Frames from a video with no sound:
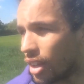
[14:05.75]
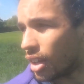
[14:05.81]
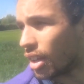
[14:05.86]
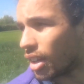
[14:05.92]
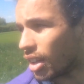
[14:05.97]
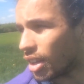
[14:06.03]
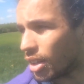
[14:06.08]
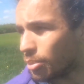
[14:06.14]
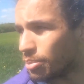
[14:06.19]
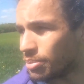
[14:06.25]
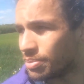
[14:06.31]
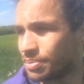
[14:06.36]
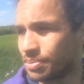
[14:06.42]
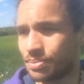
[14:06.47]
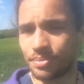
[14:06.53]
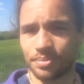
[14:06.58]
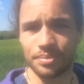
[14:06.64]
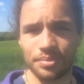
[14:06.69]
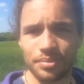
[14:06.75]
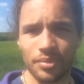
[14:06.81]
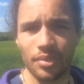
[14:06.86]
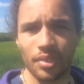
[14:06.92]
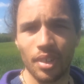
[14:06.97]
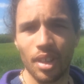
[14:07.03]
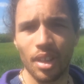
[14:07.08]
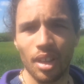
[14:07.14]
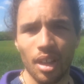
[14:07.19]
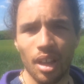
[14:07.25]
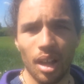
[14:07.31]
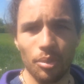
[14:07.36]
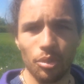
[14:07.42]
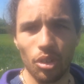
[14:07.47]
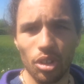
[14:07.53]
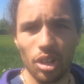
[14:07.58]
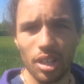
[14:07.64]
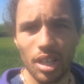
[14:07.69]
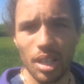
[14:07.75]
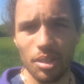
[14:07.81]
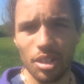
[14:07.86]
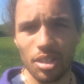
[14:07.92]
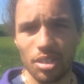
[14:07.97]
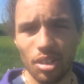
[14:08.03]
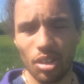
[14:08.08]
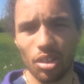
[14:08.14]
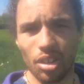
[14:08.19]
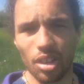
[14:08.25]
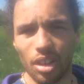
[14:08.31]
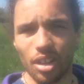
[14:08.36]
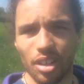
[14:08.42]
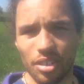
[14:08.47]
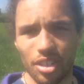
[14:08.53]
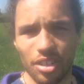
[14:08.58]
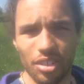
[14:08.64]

I'm not going to keep this longer